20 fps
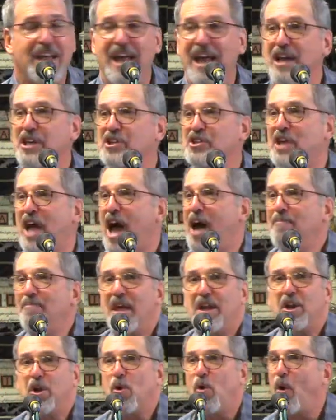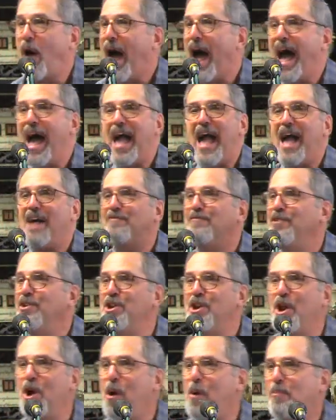So I'm not at all, I have
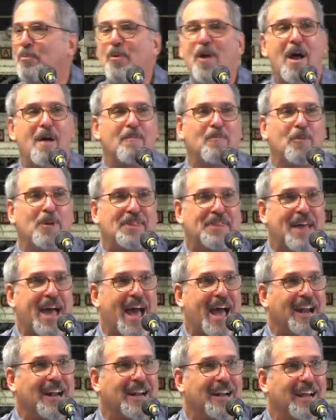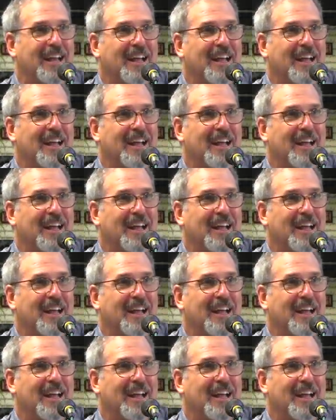no problem with that.